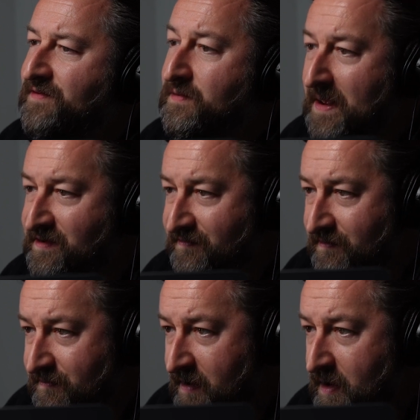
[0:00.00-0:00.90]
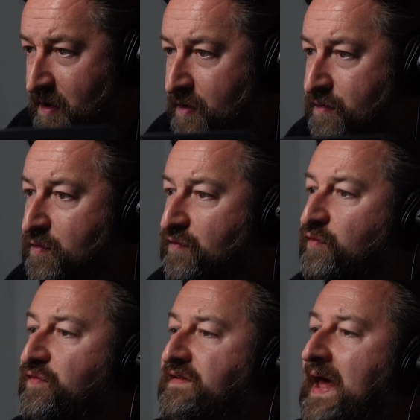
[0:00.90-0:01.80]
And you mentioned
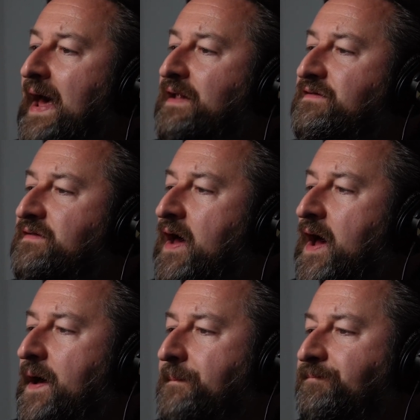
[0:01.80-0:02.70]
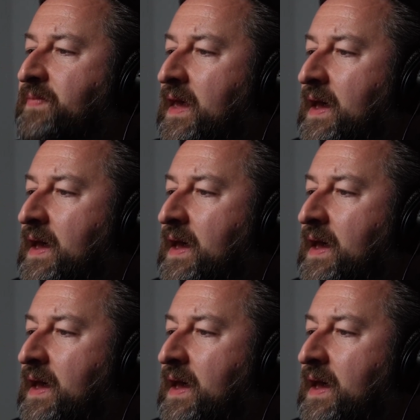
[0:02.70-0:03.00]
Eutelstat, and